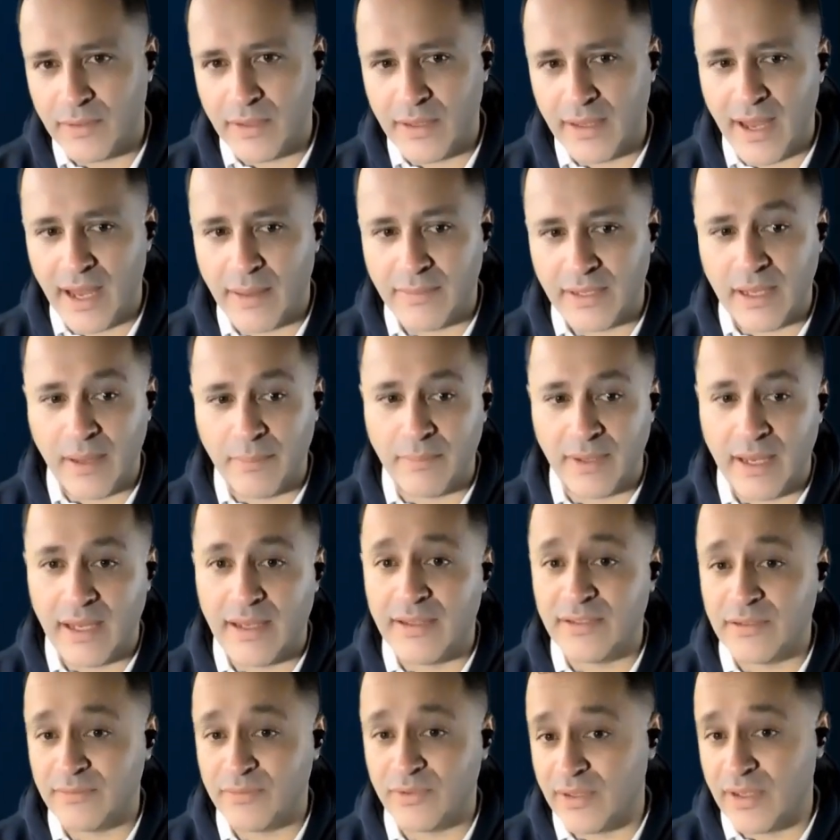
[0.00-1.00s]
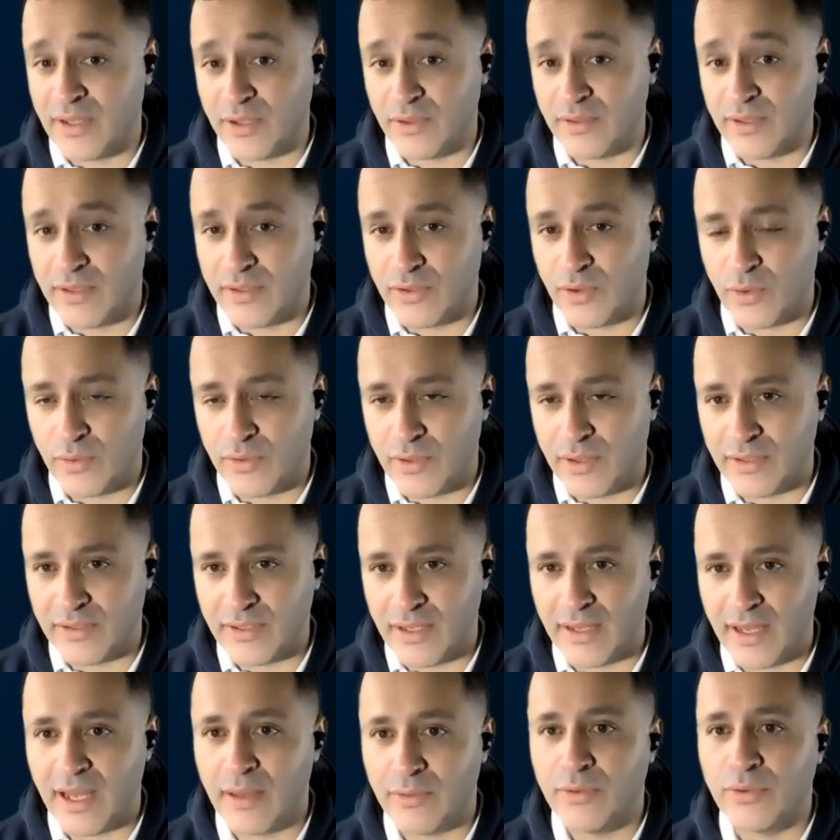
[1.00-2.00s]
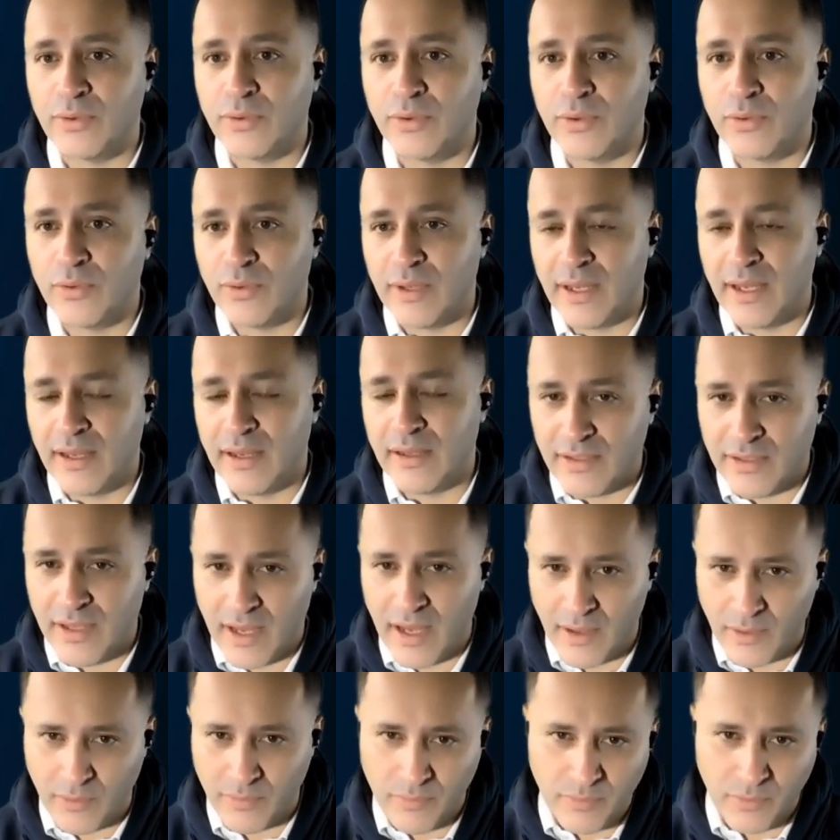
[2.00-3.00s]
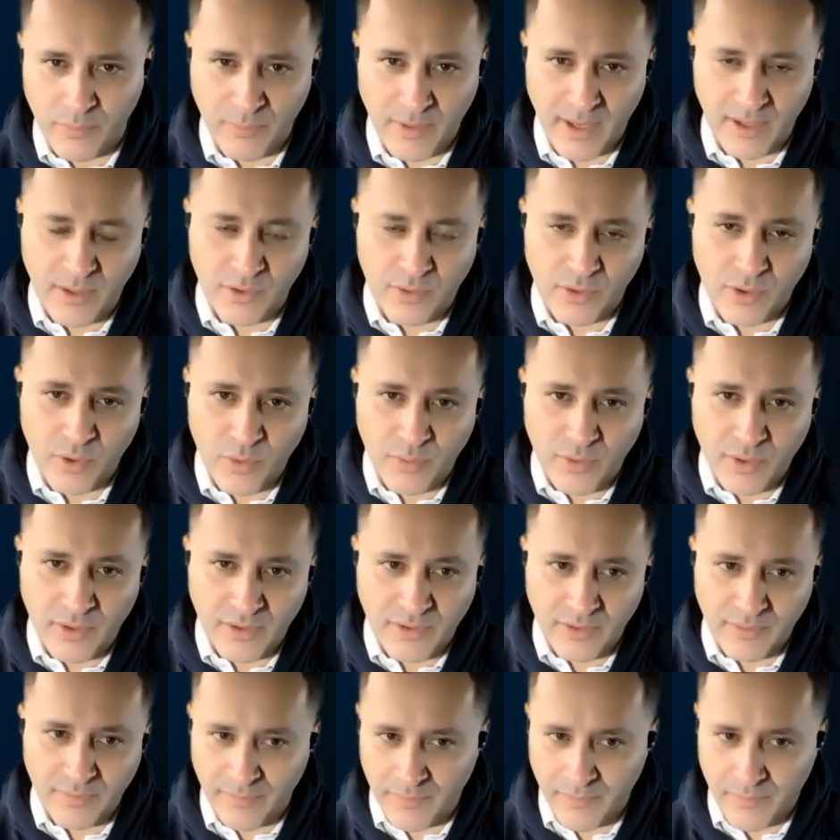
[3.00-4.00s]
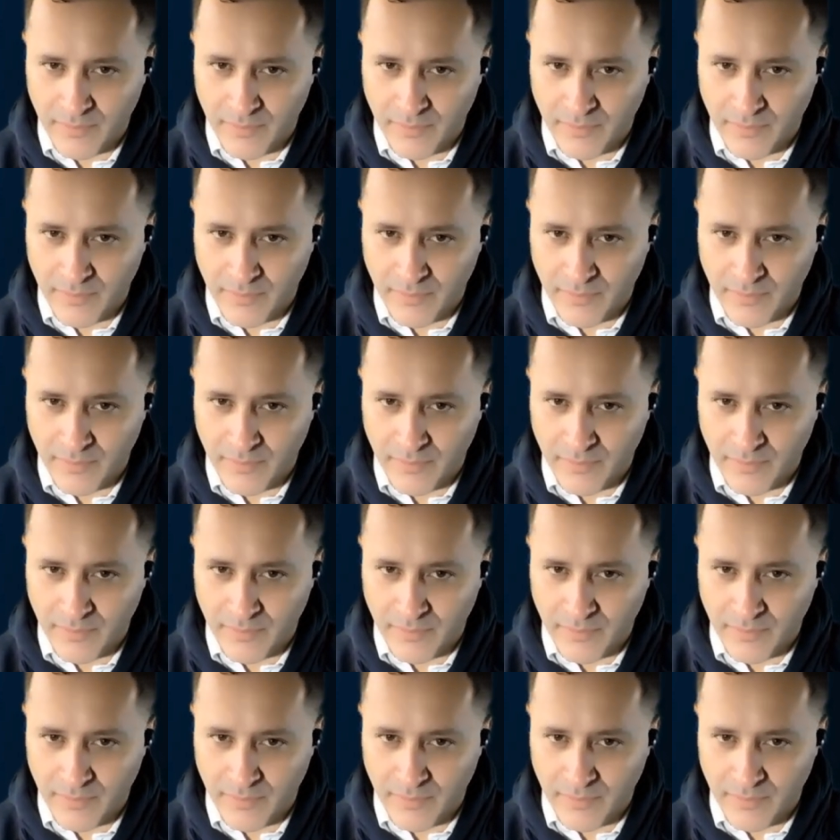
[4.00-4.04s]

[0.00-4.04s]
Having a base of recurring donors allows you to create a channel for major donors,